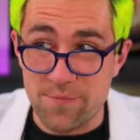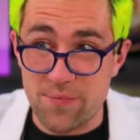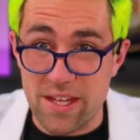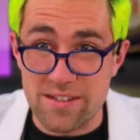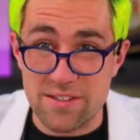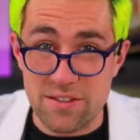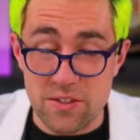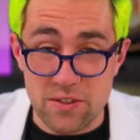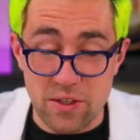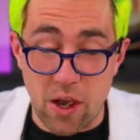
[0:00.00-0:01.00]
is
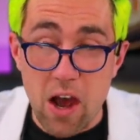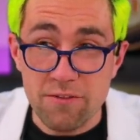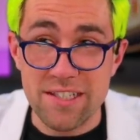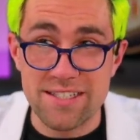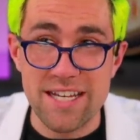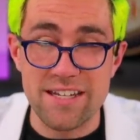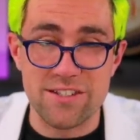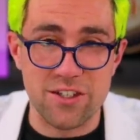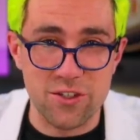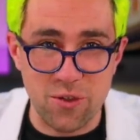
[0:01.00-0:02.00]
often seen as
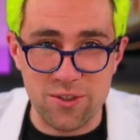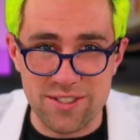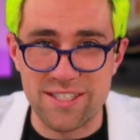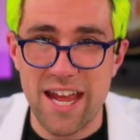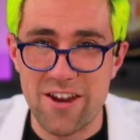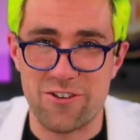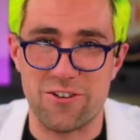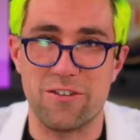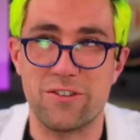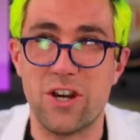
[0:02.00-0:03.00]
the gold standard of